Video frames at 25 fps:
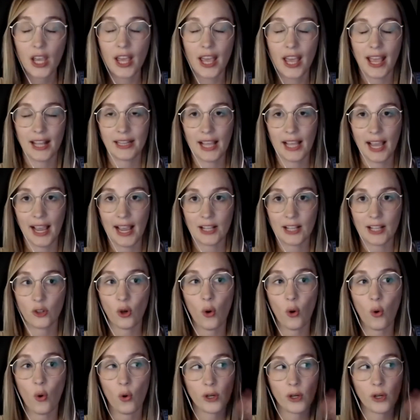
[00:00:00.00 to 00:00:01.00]
and that the
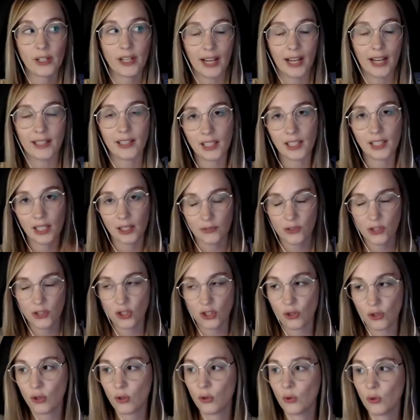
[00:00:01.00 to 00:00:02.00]
org kind of gives
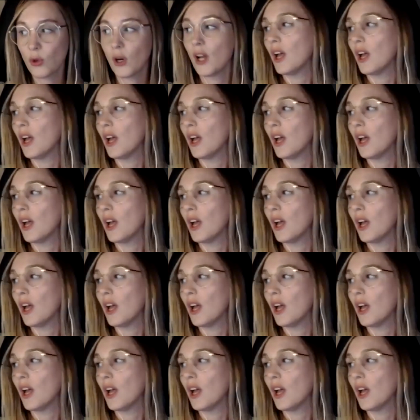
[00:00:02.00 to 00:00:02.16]
you,